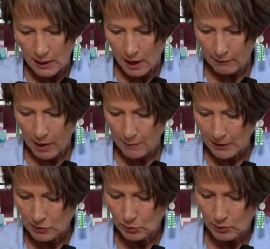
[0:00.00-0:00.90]
I've got
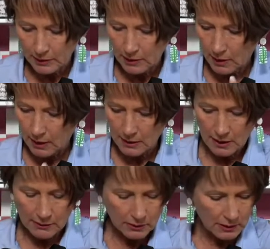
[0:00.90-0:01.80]
my tool here. I got
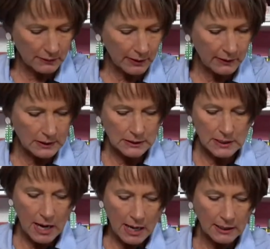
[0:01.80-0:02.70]
other stuff on this
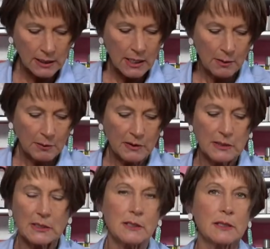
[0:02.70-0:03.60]
side, but
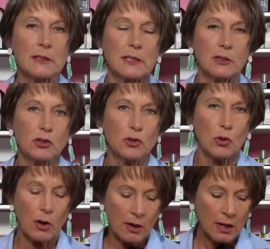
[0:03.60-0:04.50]
this is the six
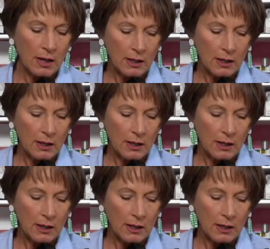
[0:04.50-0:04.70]
drawer.